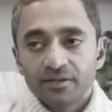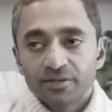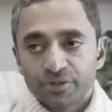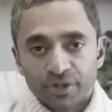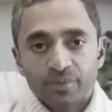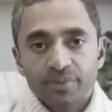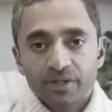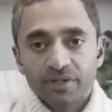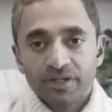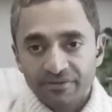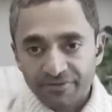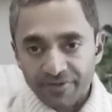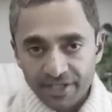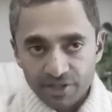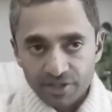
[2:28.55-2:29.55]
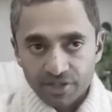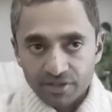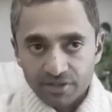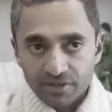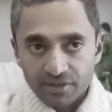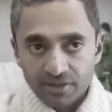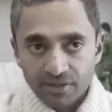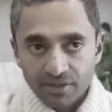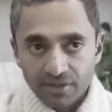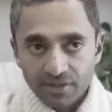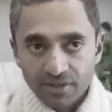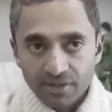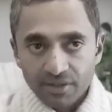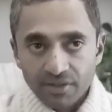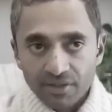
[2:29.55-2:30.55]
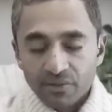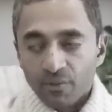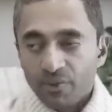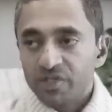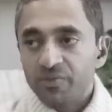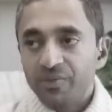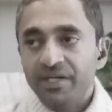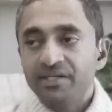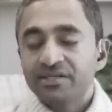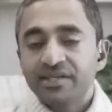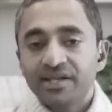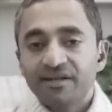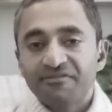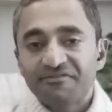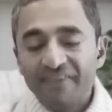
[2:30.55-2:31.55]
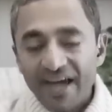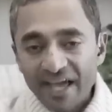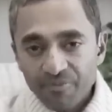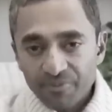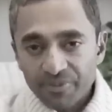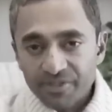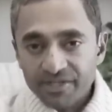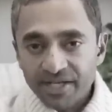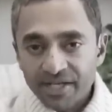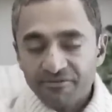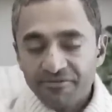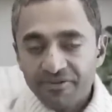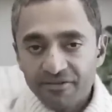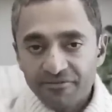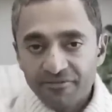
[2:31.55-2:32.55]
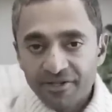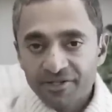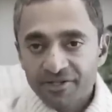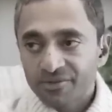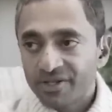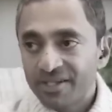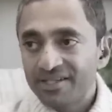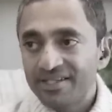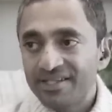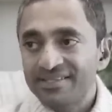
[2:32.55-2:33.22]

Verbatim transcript: terminal inflation, which means that a 5% Fed funds rate